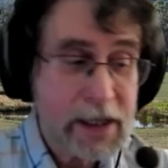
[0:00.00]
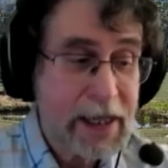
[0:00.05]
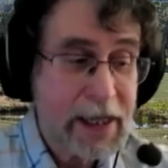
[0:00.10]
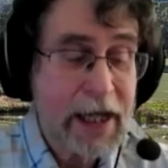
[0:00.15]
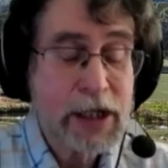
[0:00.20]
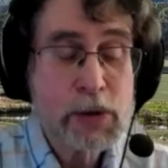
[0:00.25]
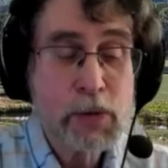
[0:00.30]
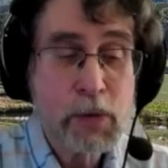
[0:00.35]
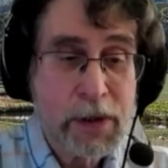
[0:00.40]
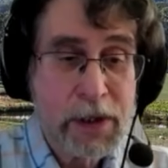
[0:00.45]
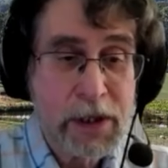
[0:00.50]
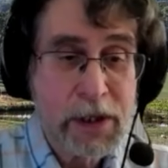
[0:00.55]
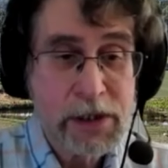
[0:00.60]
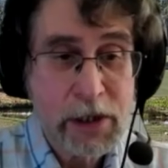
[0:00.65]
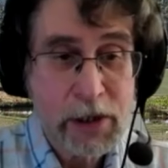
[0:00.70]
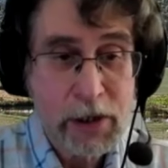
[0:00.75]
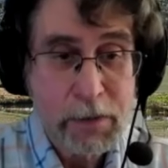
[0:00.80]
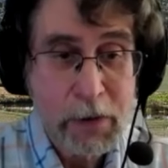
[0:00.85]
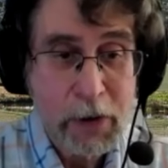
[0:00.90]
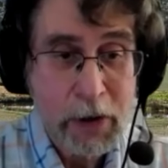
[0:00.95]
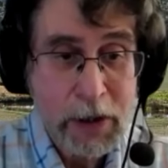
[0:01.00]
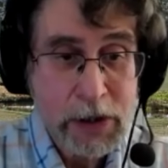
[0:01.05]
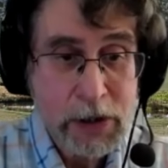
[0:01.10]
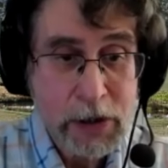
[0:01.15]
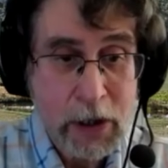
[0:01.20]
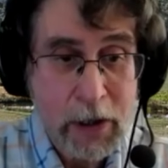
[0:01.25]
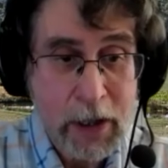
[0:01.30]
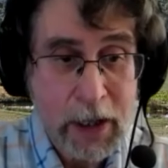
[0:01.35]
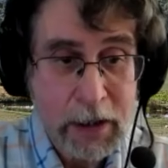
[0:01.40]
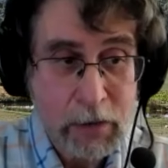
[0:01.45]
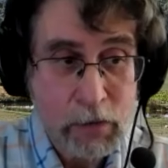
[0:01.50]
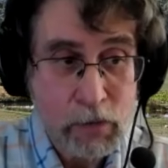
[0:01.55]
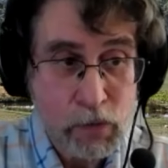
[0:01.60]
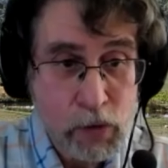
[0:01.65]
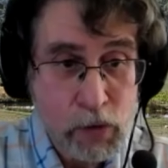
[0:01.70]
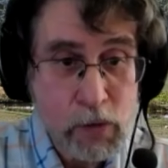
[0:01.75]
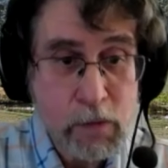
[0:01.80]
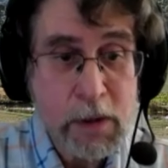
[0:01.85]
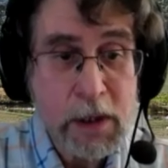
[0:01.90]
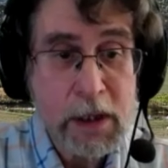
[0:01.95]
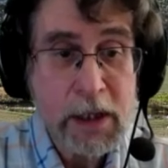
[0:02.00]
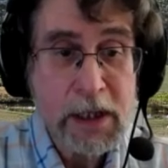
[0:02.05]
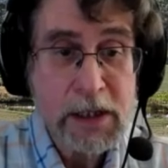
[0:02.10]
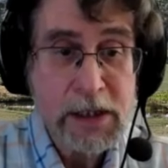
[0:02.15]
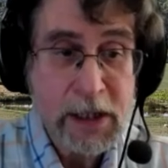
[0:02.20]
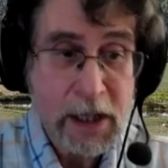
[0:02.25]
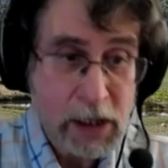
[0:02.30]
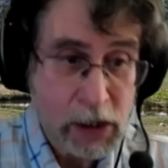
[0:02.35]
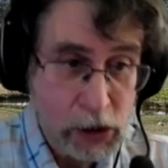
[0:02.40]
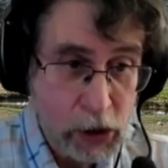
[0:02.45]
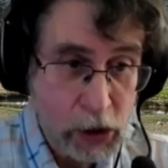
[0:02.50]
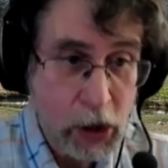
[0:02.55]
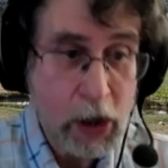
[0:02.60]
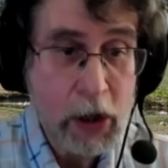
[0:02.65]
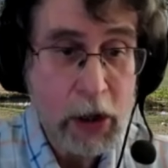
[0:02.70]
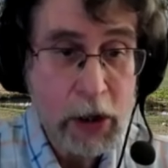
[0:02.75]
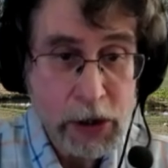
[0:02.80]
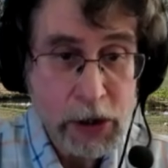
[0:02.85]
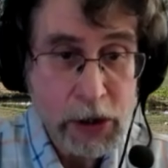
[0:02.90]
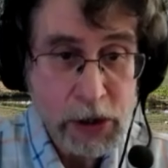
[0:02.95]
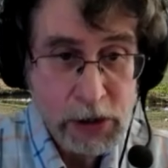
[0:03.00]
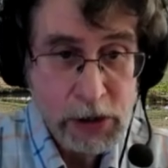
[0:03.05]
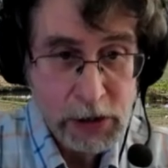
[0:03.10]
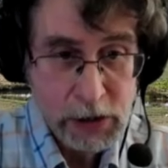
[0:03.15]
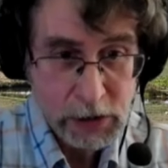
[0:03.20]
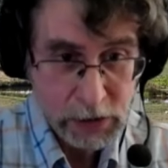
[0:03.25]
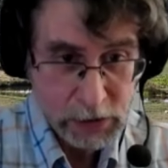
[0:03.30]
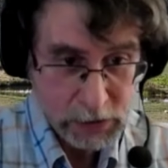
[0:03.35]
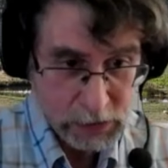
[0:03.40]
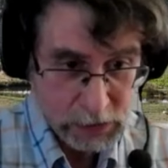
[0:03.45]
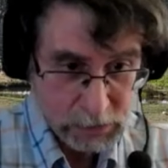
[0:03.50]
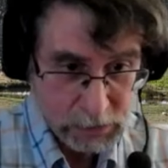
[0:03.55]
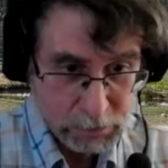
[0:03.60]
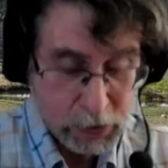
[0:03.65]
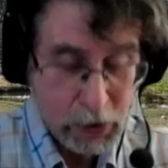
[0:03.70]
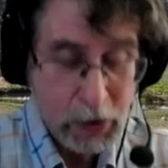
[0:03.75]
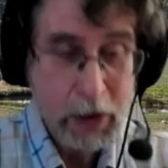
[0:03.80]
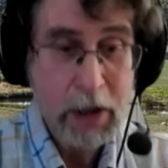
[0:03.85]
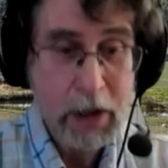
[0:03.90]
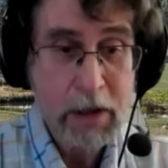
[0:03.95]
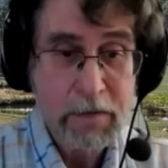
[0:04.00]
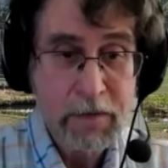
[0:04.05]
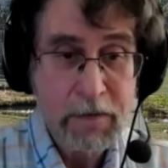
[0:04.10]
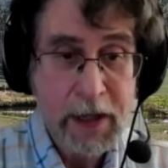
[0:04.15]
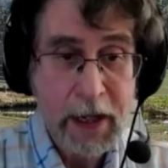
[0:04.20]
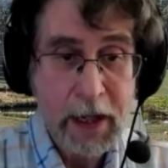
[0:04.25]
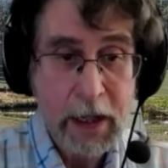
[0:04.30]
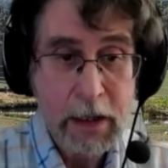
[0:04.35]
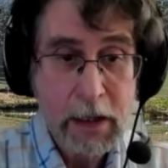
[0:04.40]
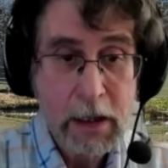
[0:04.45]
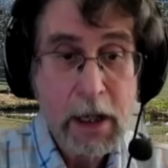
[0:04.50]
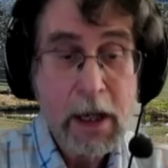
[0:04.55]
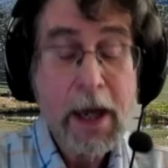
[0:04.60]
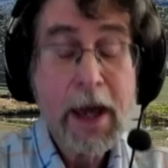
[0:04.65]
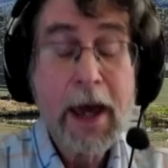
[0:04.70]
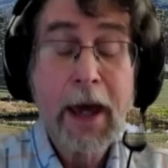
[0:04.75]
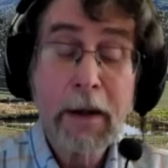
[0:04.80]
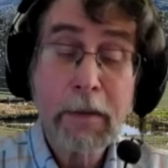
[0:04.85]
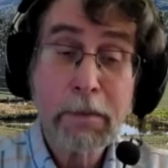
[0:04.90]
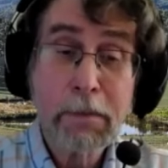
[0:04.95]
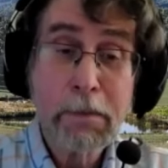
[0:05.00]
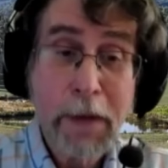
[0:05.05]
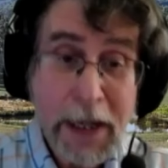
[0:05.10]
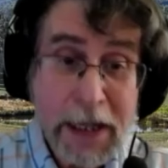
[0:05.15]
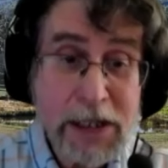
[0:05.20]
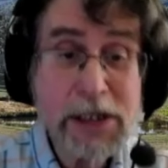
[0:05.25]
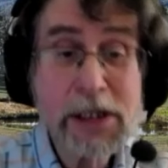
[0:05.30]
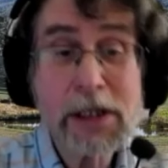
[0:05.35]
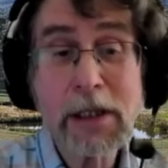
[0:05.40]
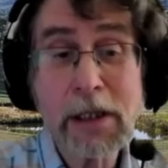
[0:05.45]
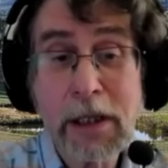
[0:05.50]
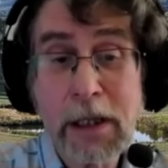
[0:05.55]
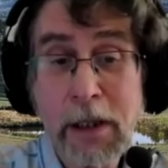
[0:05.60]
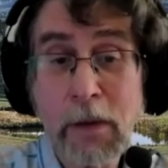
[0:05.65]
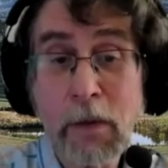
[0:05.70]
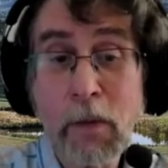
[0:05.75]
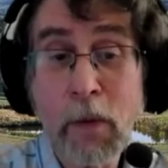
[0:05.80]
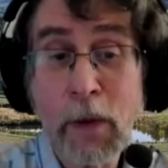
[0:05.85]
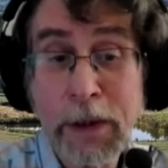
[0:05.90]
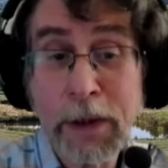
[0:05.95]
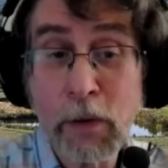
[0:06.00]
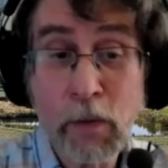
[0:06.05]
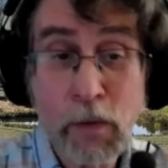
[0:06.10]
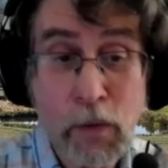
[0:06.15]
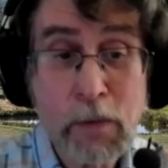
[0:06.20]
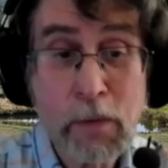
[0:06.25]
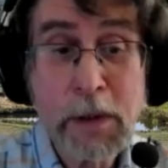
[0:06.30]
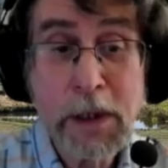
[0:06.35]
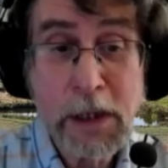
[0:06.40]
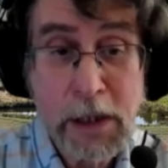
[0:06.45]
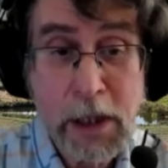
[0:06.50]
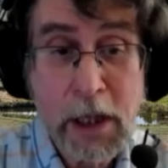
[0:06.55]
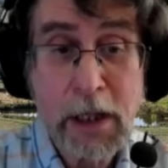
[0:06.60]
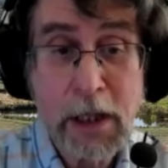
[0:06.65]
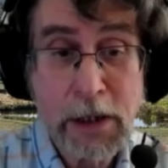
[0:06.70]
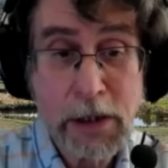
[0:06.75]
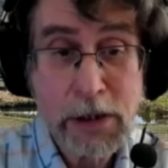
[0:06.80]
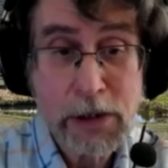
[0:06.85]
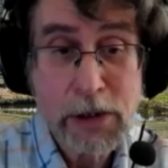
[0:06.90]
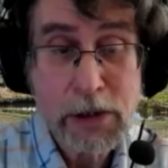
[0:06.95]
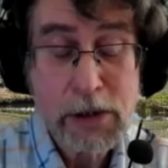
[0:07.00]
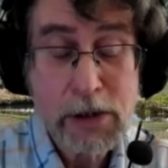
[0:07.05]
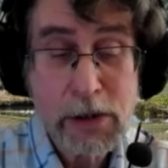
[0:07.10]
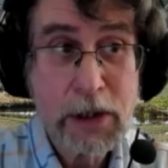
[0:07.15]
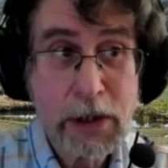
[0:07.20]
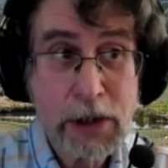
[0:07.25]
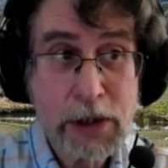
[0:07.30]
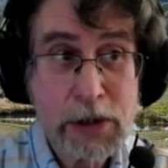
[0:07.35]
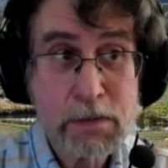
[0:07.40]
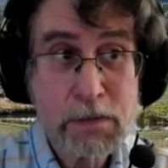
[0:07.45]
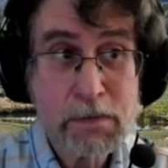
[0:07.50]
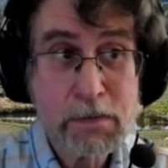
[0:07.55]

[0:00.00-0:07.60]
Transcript: that's where these other parts are, and the rumen is a large part of that. And basically, what the rumen does is,